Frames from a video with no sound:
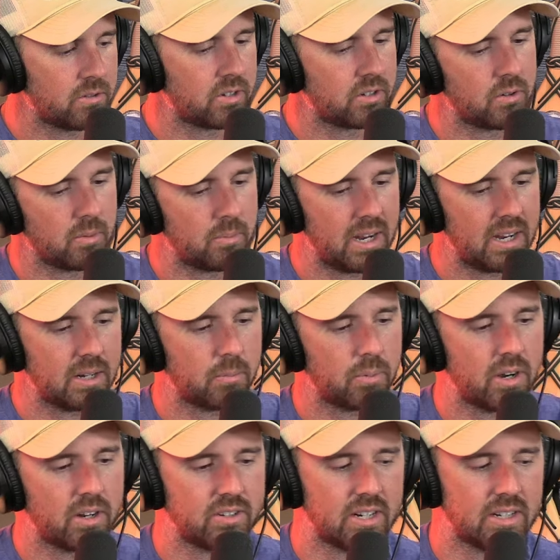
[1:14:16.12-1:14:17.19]
to do a banning
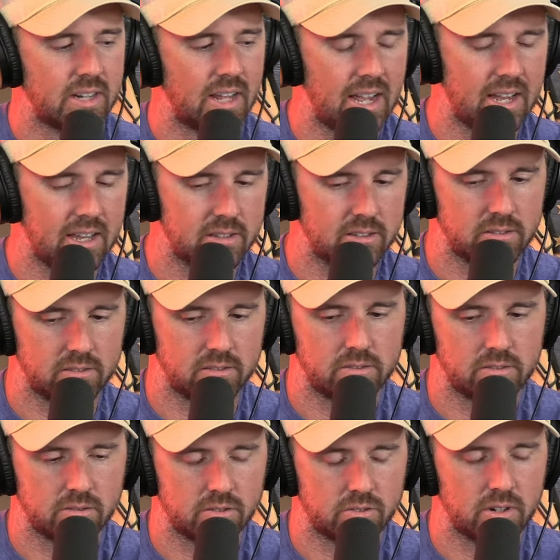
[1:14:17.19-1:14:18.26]
project
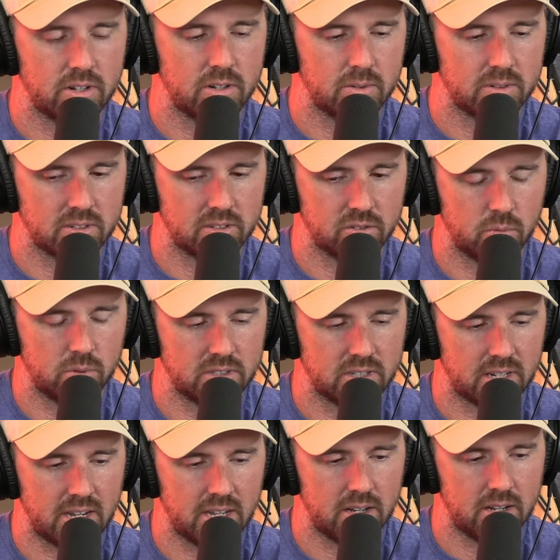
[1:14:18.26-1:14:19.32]
as strenuous as the ones
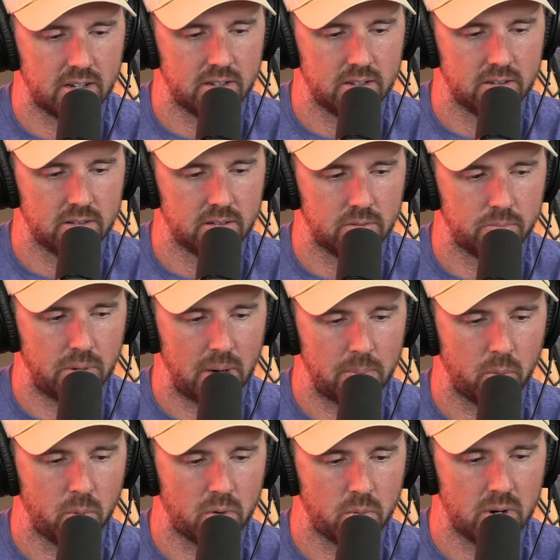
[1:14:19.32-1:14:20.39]
in Canada,
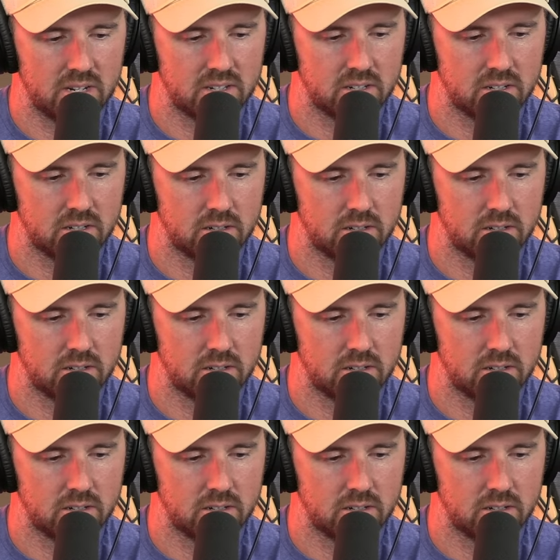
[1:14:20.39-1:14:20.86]
paperwork wise?